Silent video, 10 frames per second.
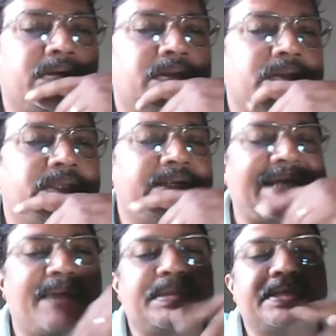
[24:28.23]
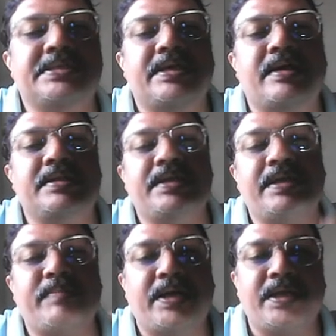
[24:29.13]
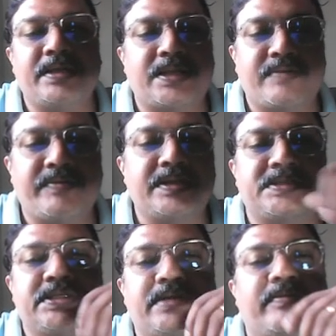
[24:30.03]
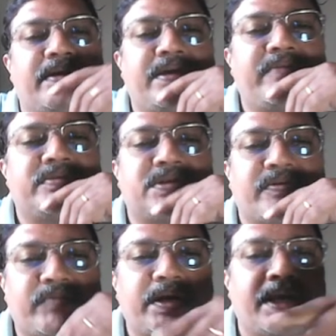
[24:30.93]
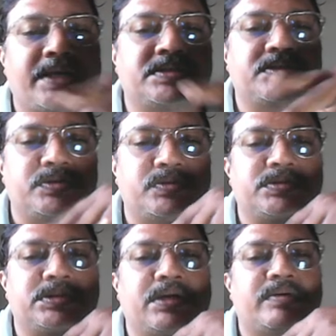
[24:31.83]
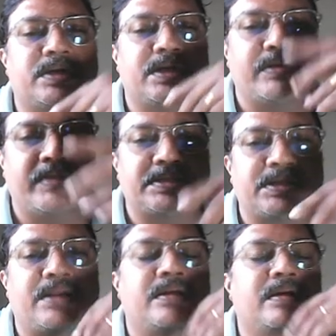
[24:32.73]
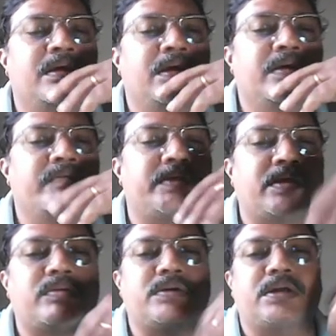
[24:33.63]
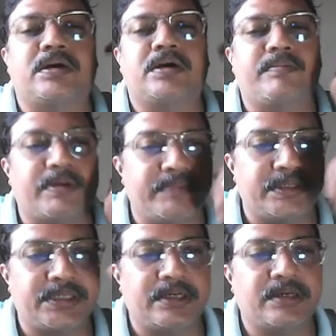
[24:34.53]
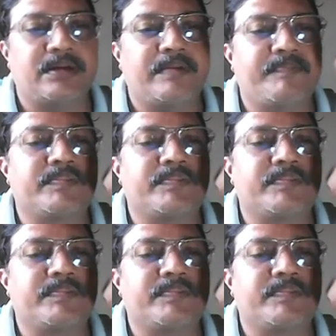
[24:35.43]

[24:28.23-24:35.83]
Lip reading: The damages are the money that we receive if someone has used our invention without permission,